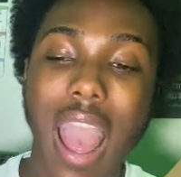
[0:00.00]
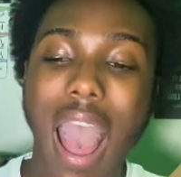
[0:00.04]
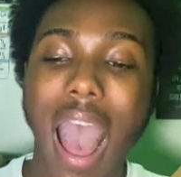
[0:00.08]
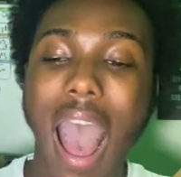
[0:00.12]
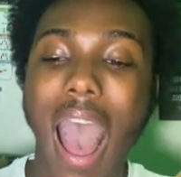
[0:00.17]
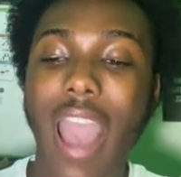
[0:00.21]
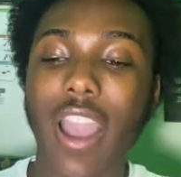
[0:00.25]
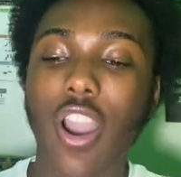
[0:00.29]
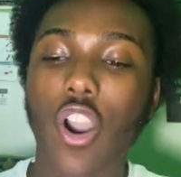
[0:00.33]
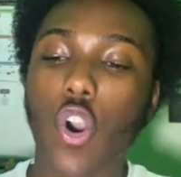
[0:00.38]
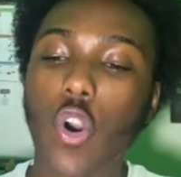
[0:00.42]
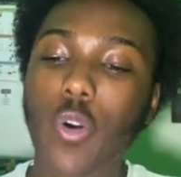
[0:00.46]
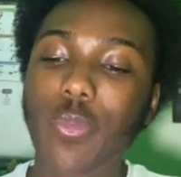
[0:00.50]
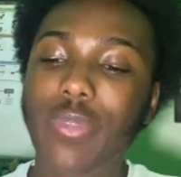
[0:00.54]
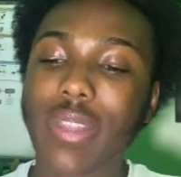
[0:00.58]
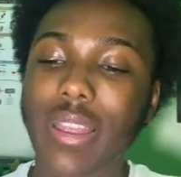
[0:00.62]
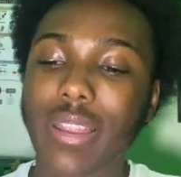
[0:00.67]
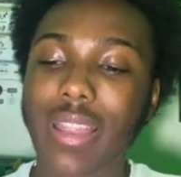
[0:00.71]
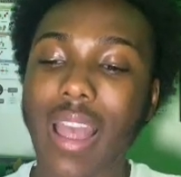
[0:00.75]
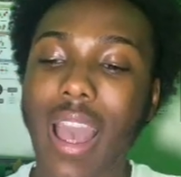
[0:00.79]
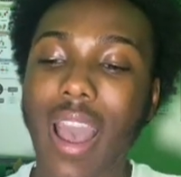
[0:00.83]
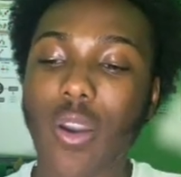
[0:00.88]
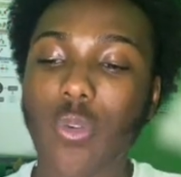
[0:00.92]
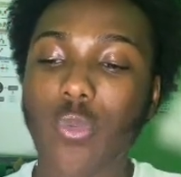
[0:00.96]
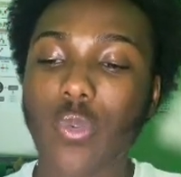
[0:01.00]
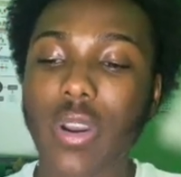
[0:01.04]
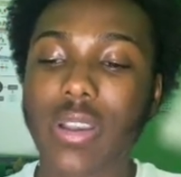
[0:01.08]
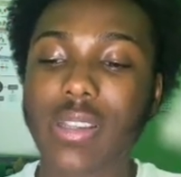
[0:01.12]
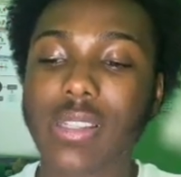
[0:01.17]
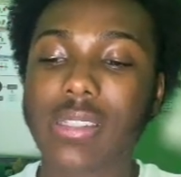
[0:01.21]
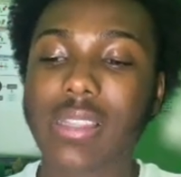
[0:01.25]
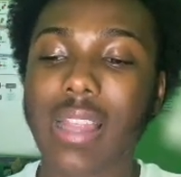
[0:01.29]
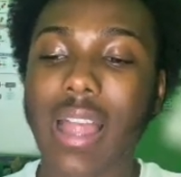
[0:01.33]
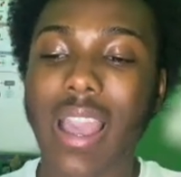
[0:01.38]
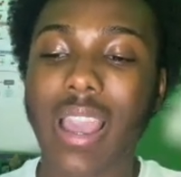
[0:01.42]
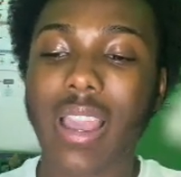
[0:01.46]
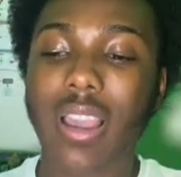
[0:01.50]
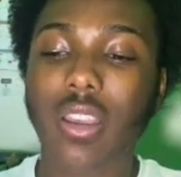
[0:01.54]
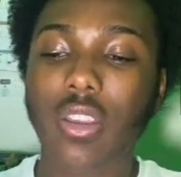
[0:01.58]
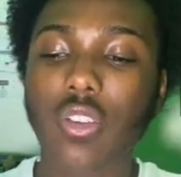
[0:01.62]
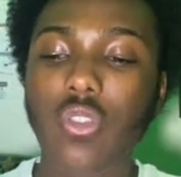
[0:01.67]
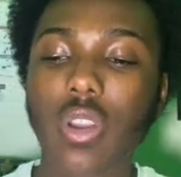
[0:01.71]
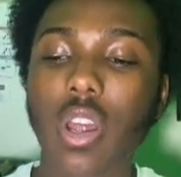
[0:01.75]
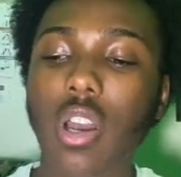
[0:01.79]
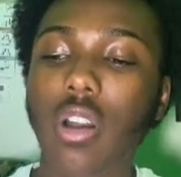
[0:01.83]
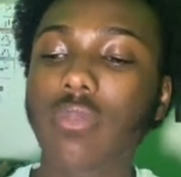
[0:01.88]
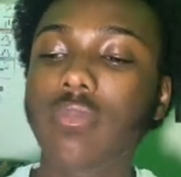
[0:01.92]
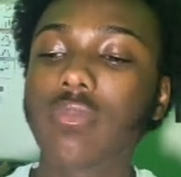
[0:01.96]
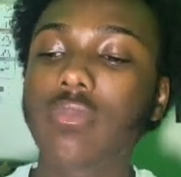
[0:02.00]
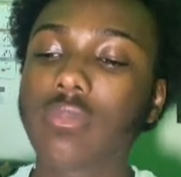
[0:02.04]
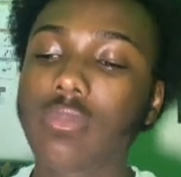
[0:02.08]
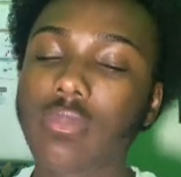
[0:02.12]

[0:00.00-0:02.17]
I hope that that was like, you know,